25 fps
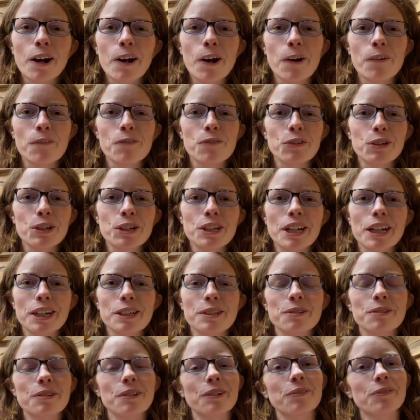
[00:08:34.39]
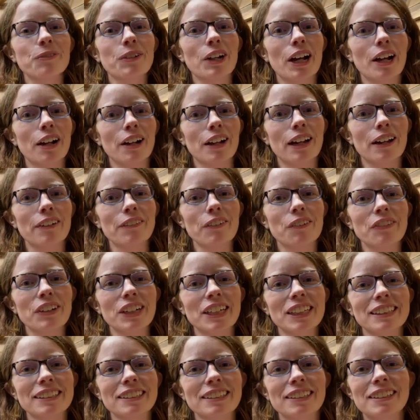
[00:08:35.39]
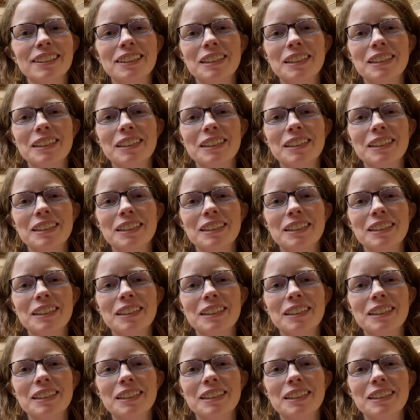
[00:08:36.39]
hopefully next one I'll have it fixed.